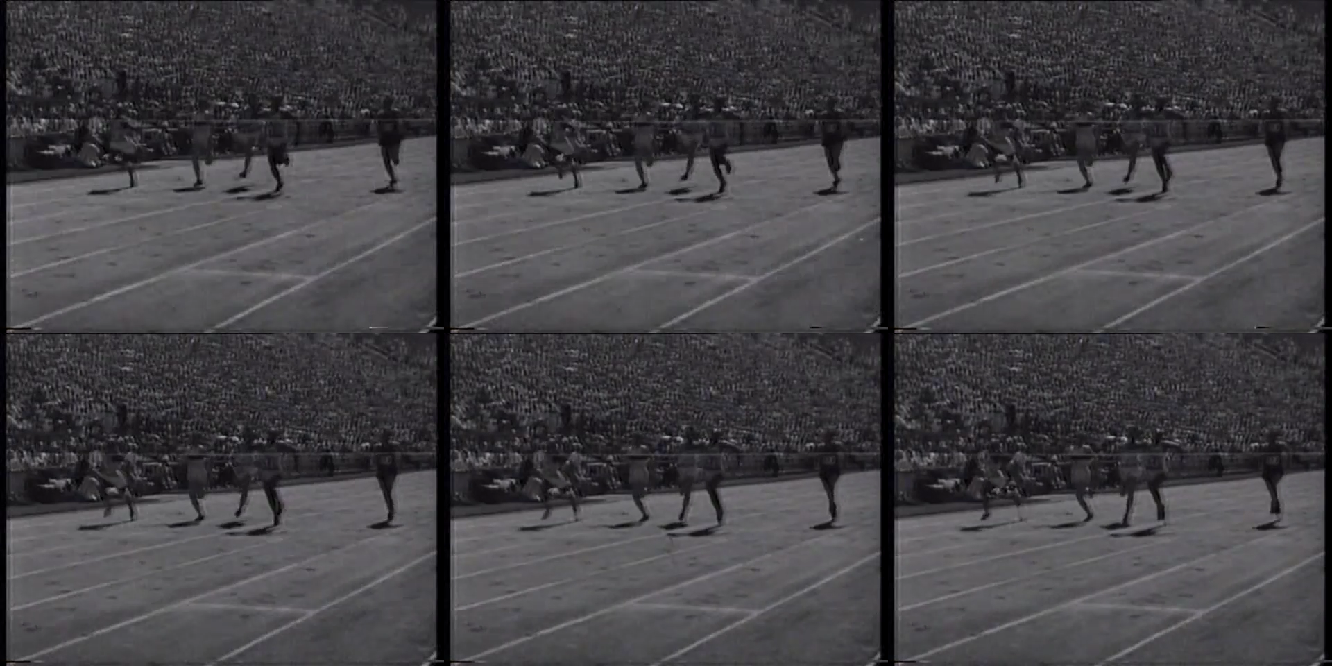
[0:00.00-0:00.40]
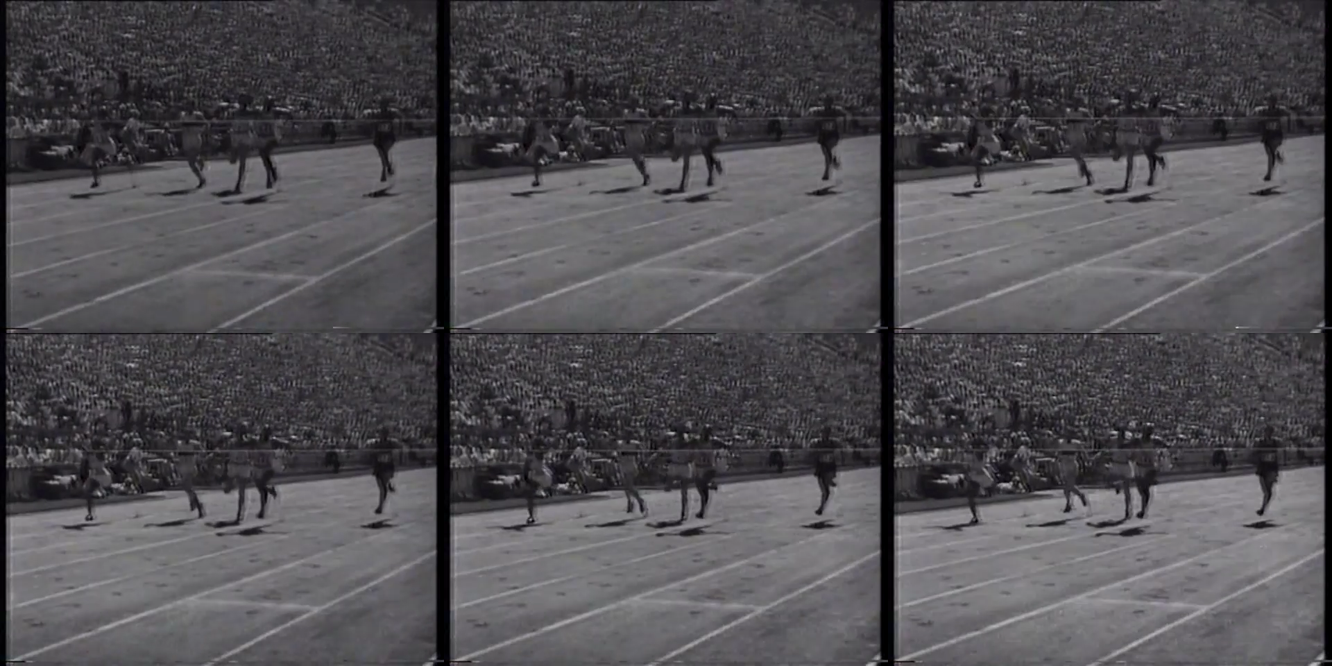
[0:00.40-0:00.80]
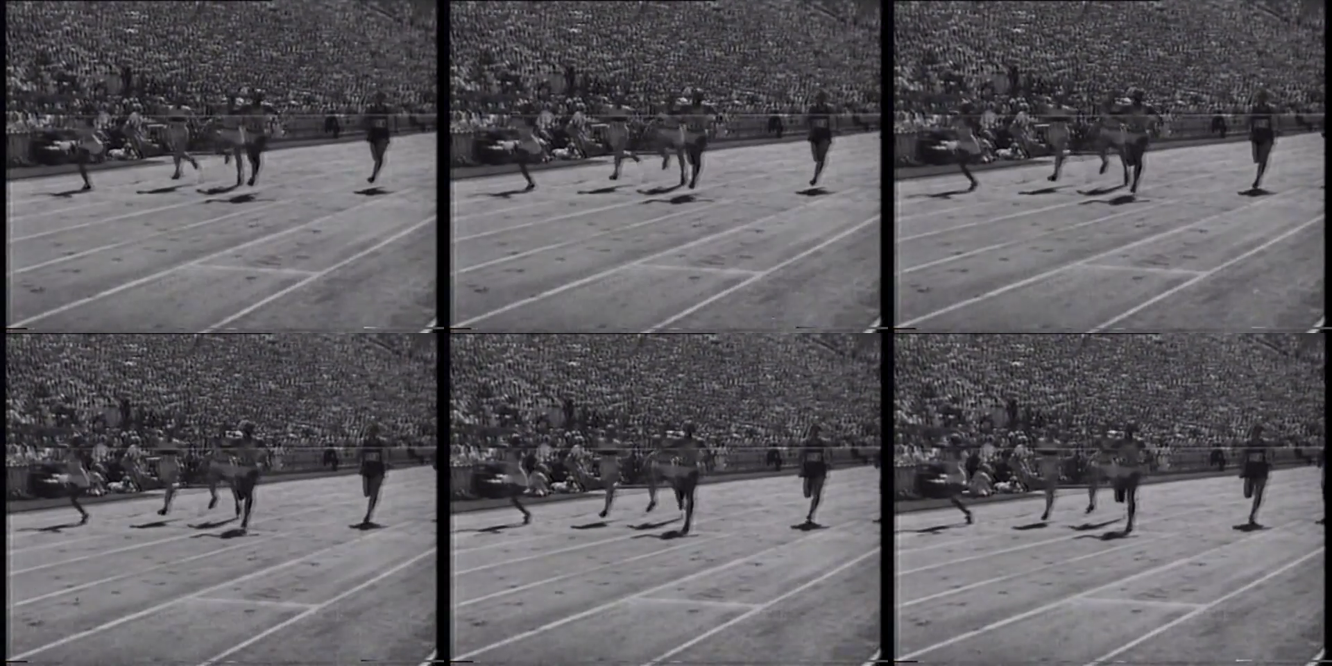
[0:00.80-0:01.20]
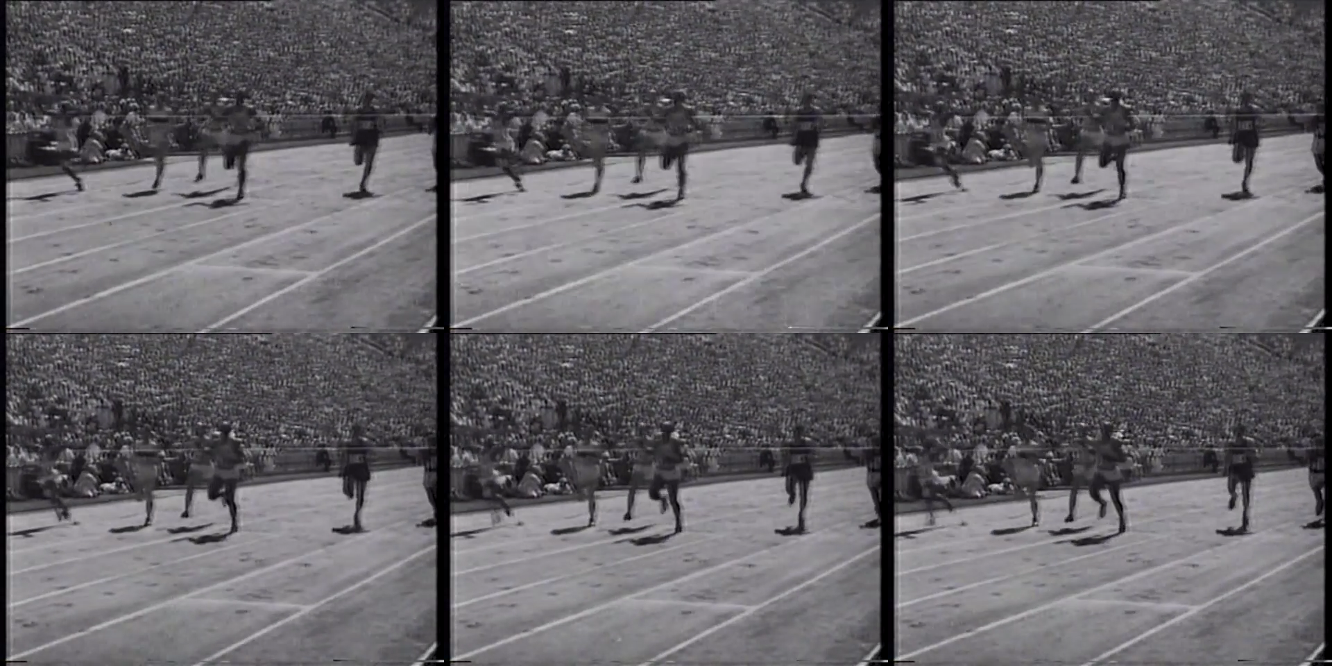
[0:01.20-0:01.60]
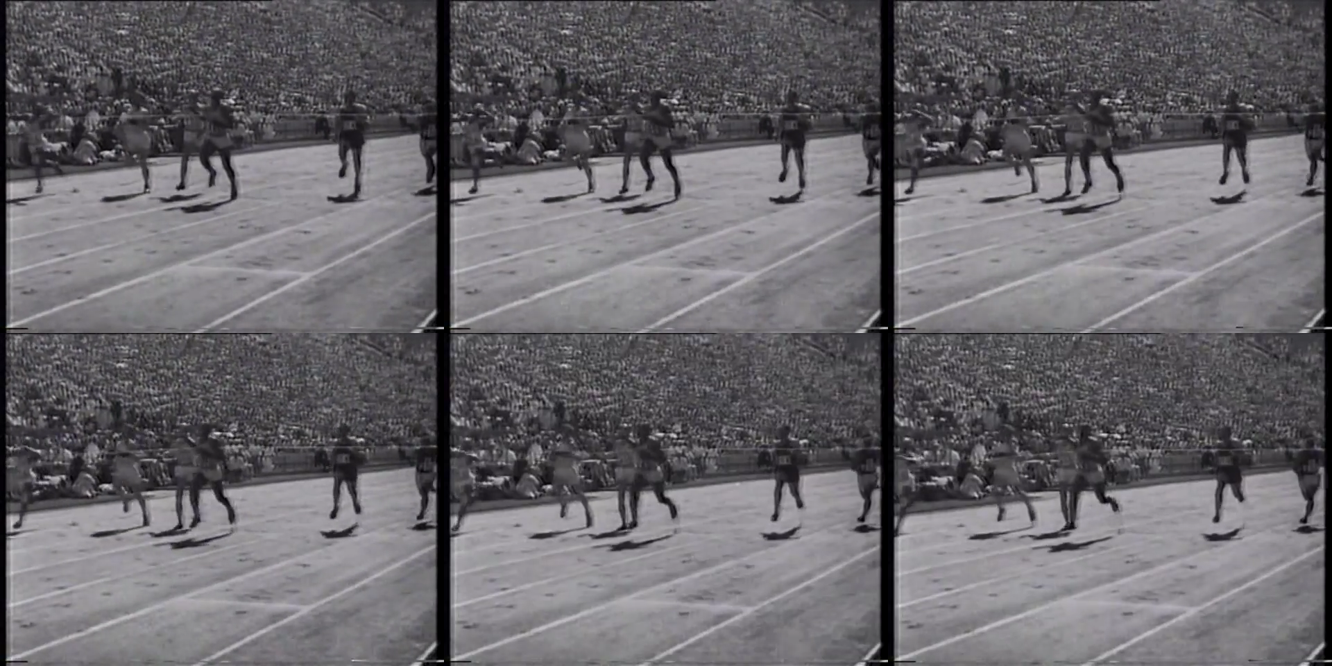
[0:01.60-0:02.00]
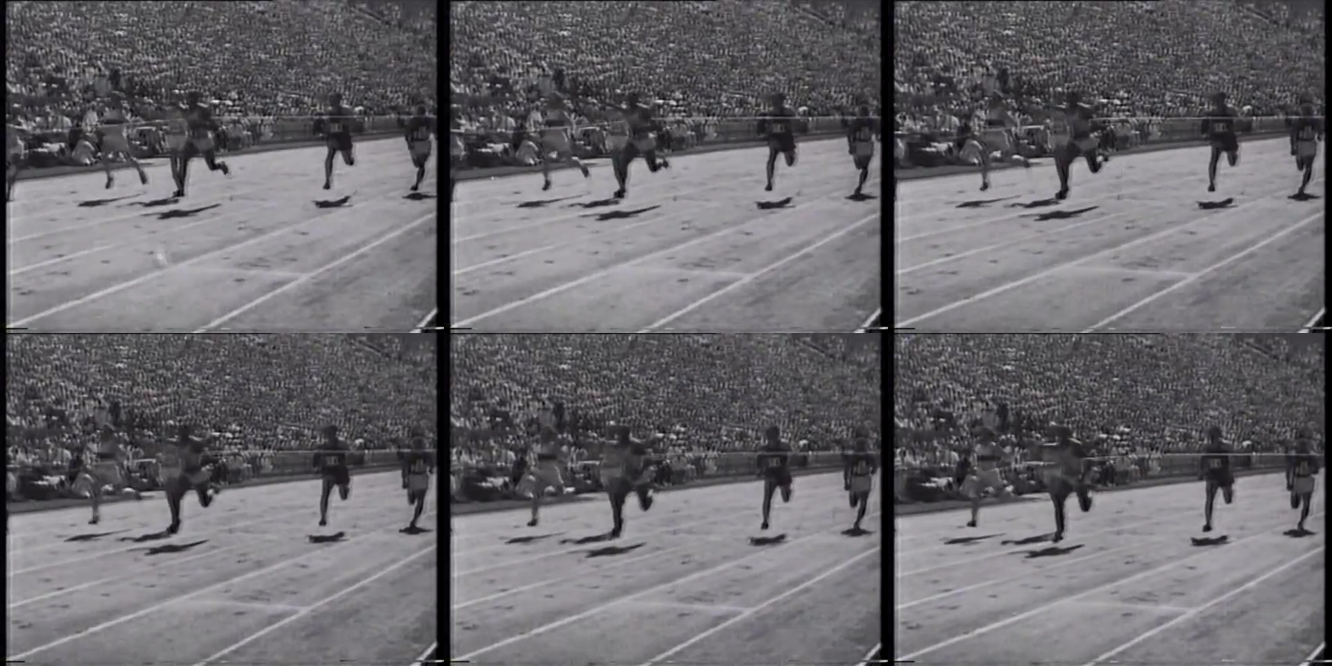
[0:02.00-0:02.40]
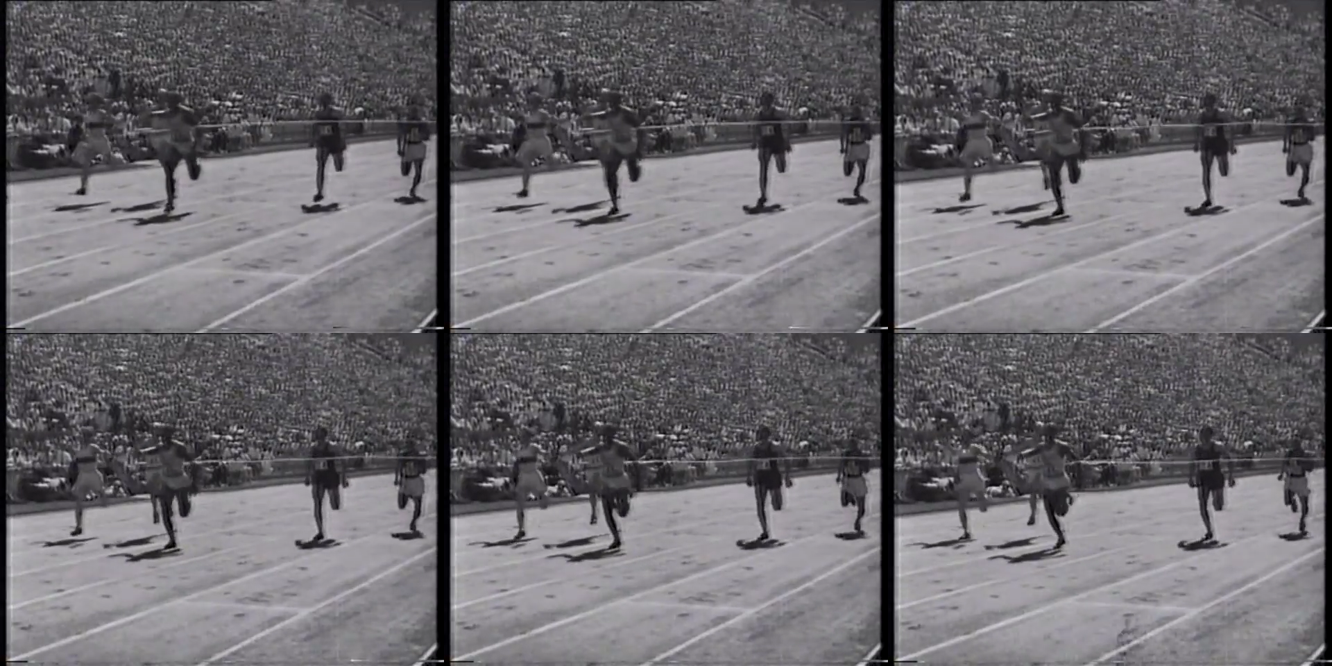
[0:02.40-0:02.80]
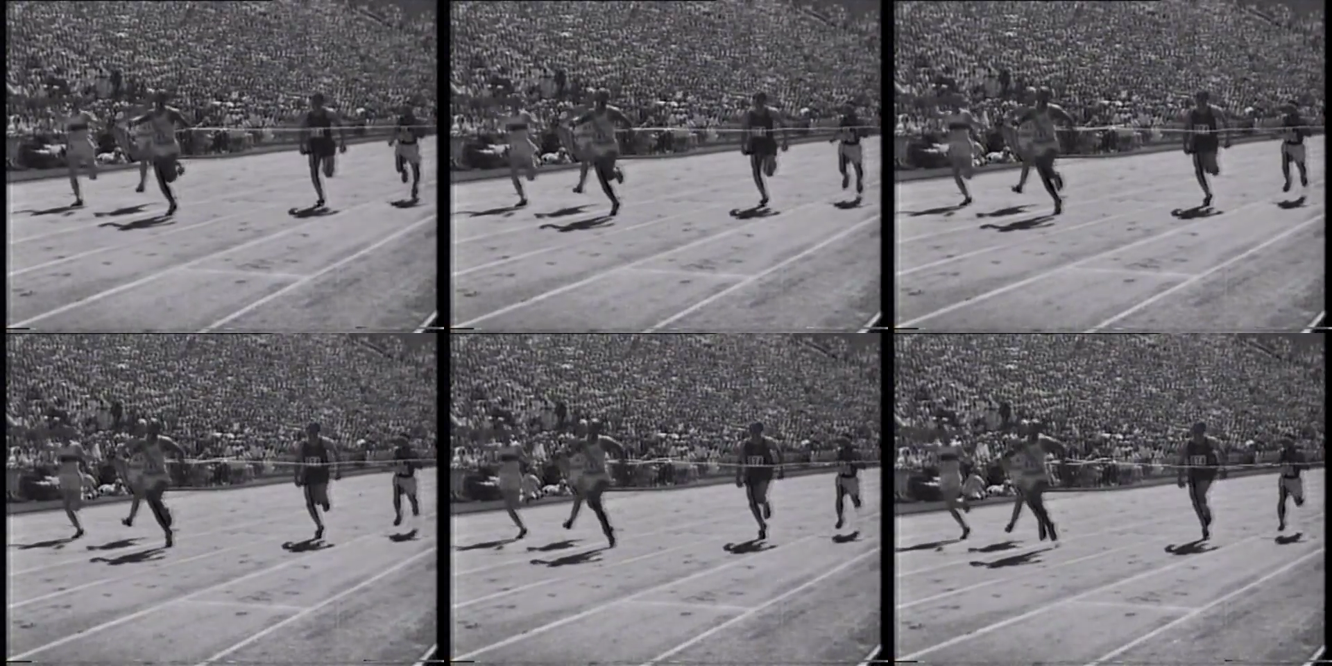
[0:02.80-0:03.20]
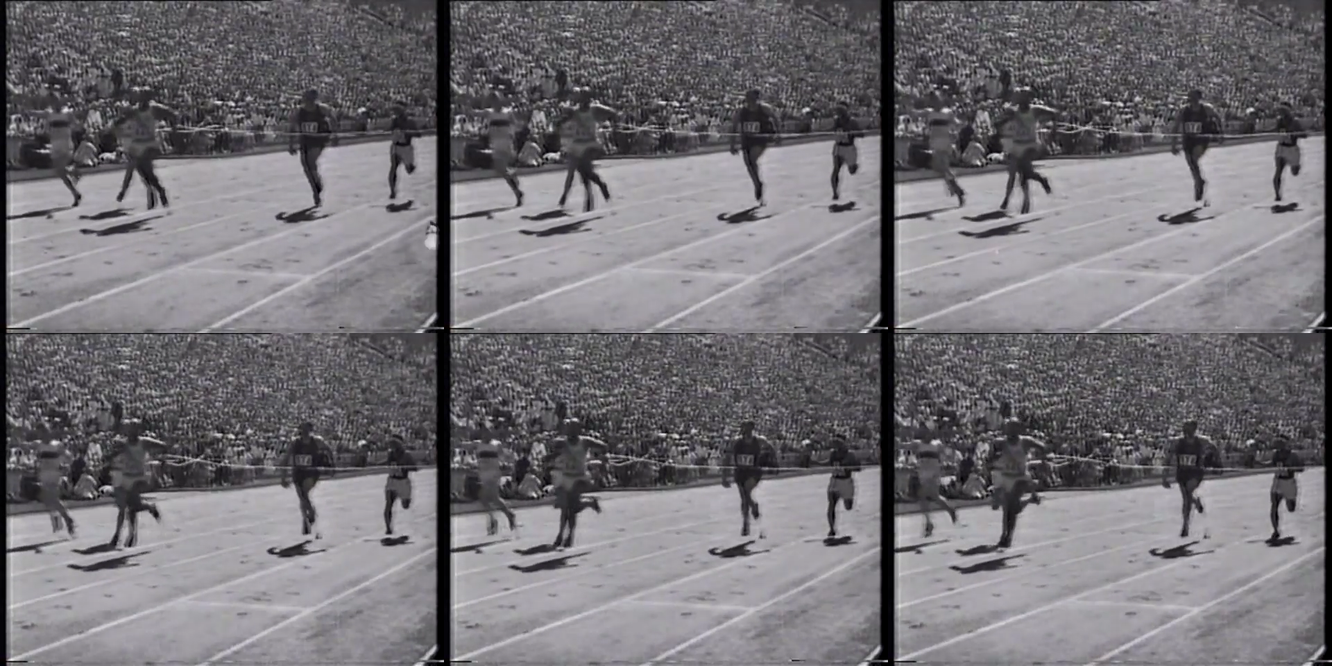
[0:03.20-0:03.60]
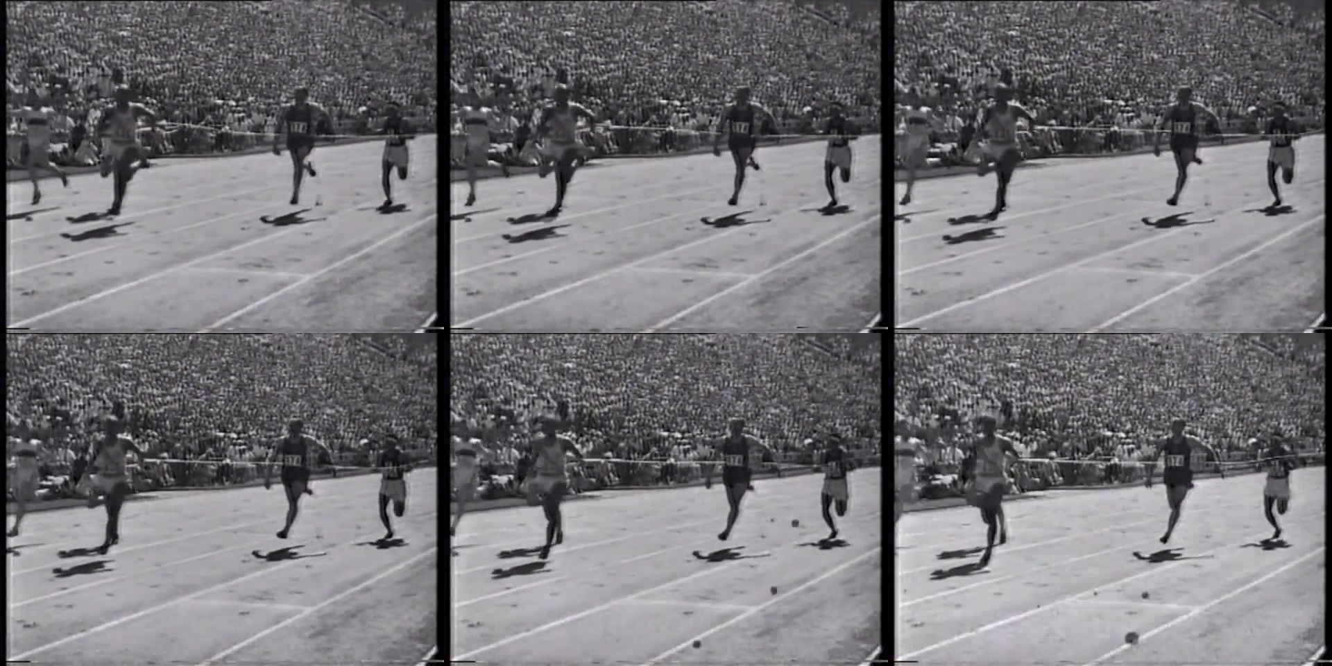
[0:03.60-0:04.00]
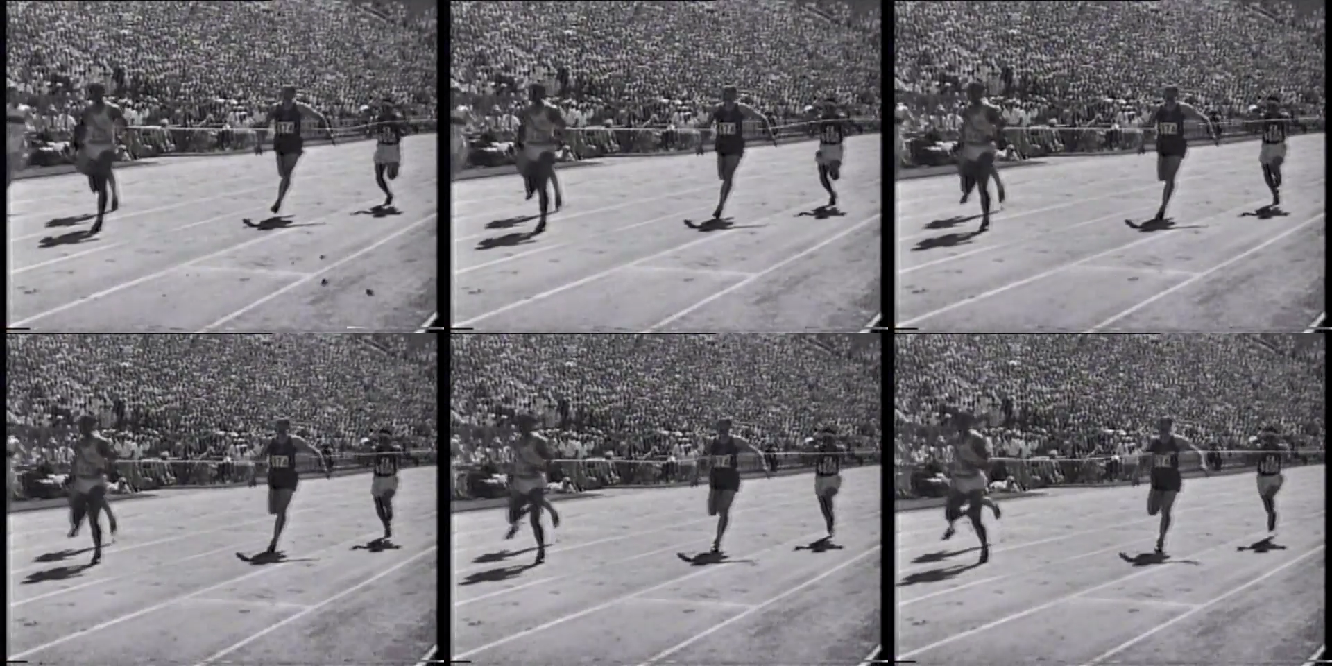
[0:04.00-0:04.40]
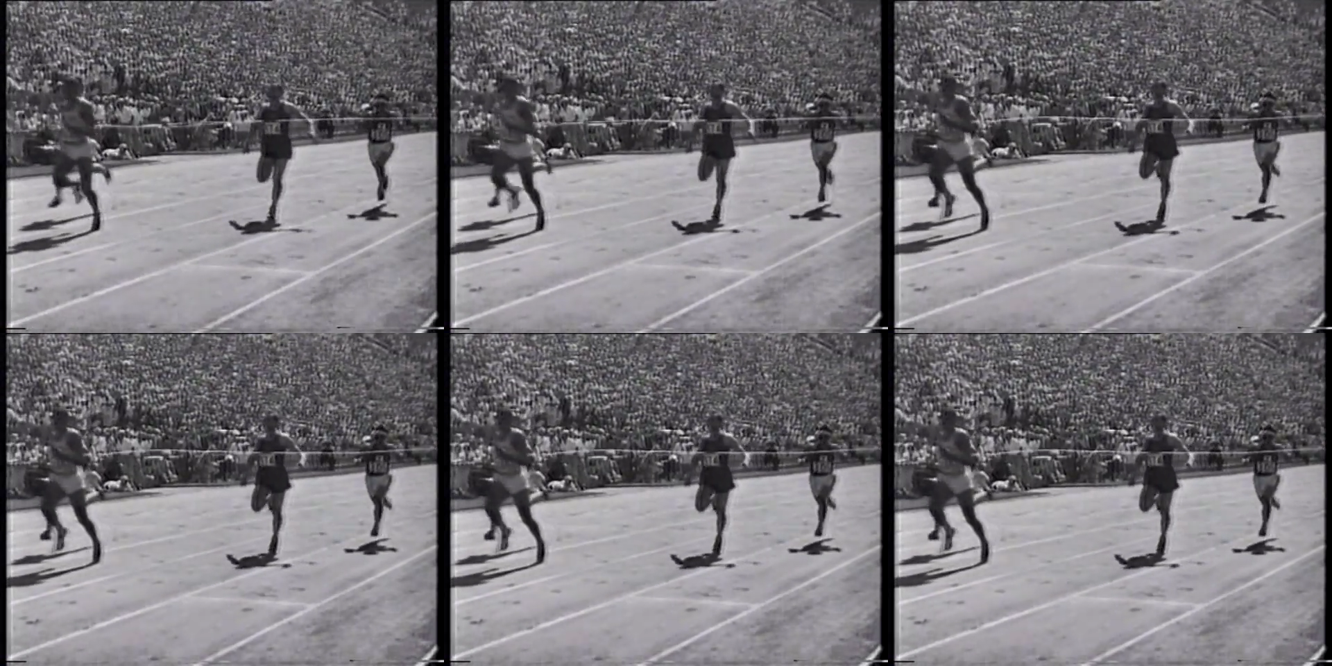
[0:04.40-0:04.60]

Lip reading: (no speaker visible)